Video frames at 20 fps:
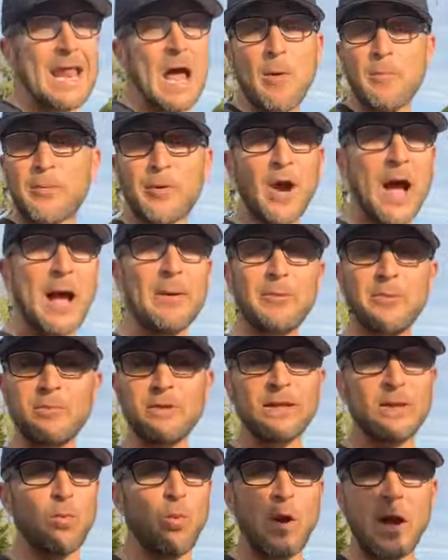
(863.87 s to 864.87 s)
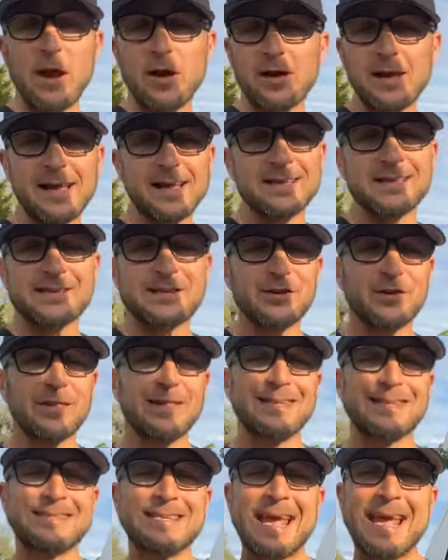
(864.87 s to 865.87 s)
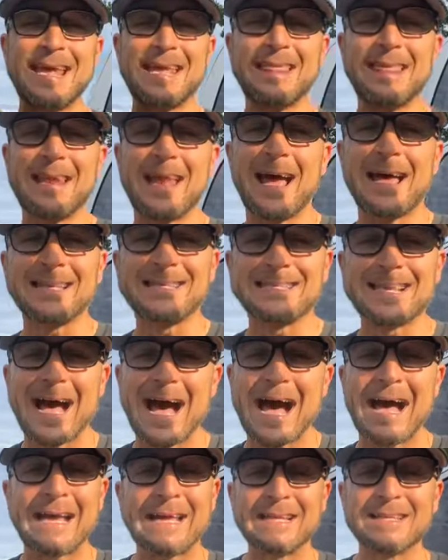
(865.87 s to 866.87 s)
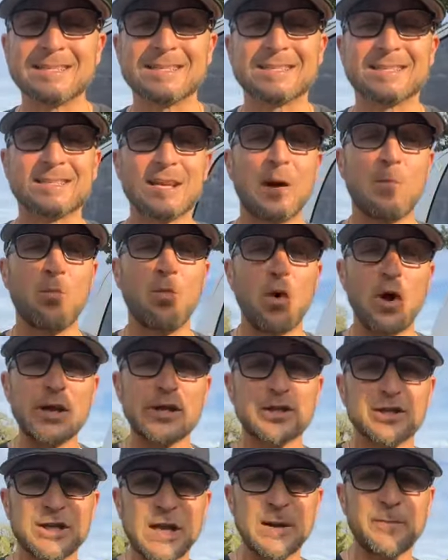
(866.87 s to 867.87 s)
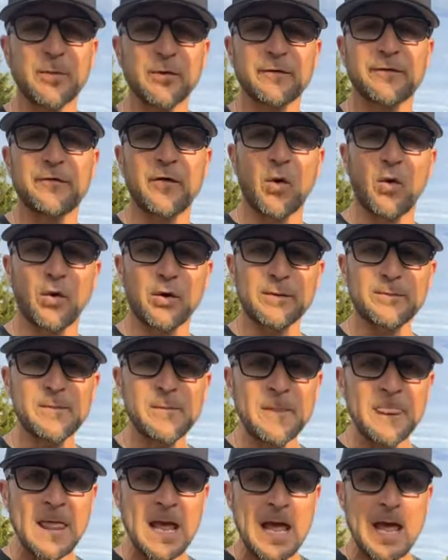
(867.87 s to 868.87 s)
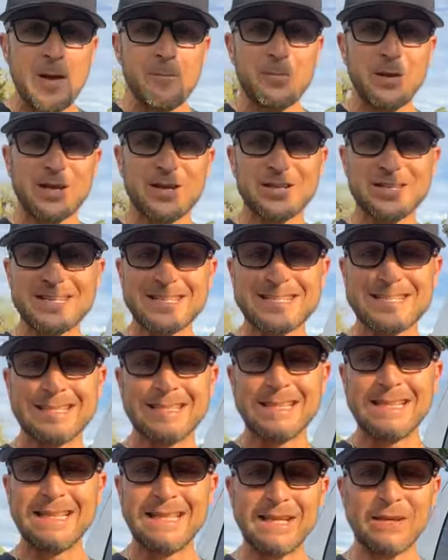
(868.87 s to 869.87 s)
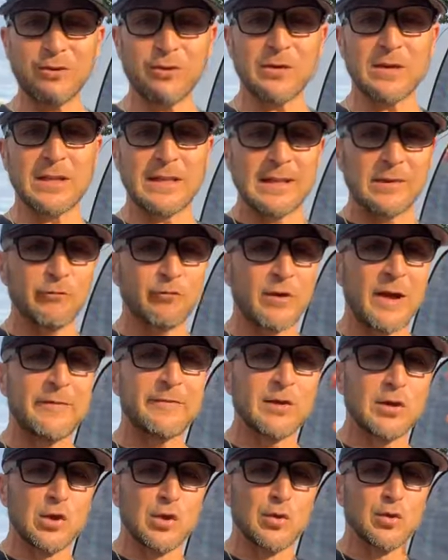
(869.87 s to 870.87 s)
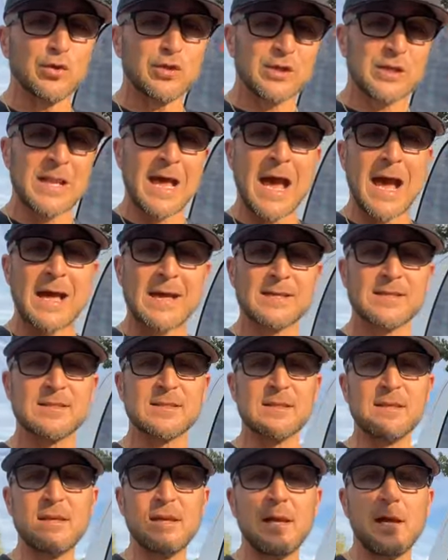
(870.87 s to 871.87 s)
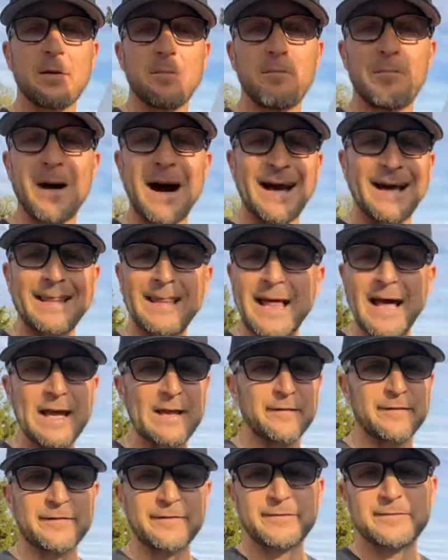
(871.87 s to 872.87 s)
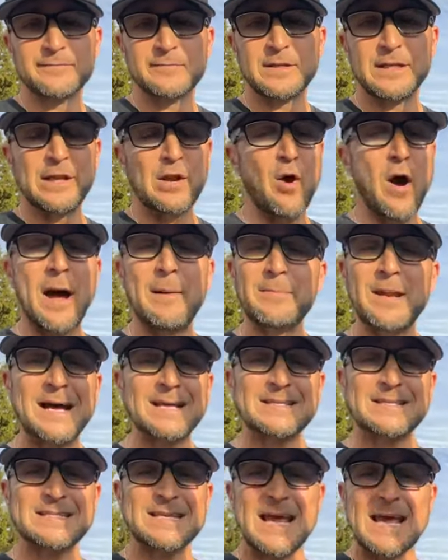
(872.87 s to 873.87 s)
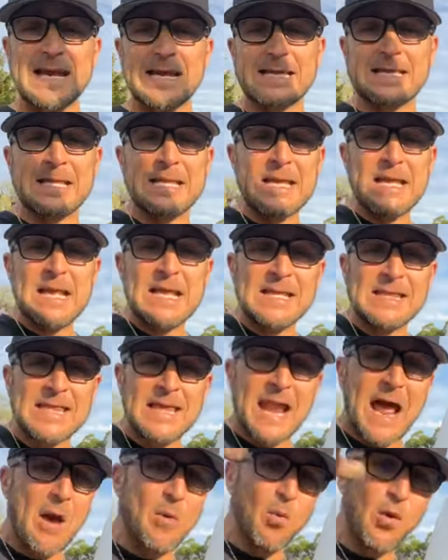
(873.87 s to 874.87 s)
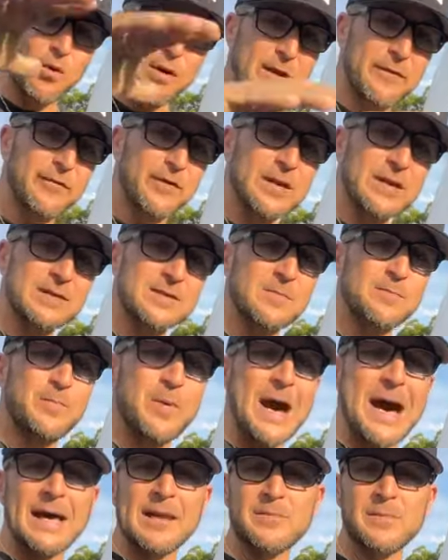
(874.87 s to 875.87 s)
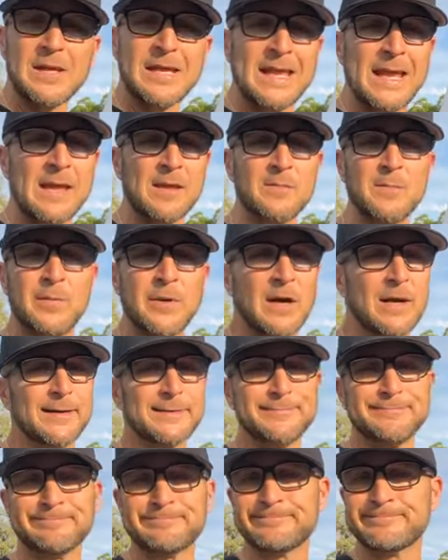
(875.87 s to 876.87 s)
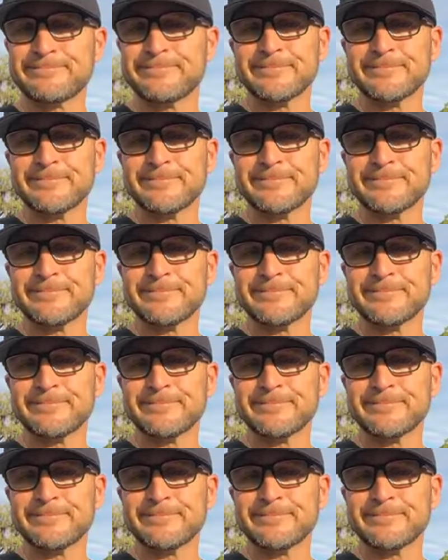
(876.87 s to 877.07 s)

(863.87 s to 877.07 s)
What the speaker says: And I'll probably wear it until the day that I die in some way, shape, or form, because it's literally revolutionized my life. You know, I'm not saying that I won't ever hit the bottom again, but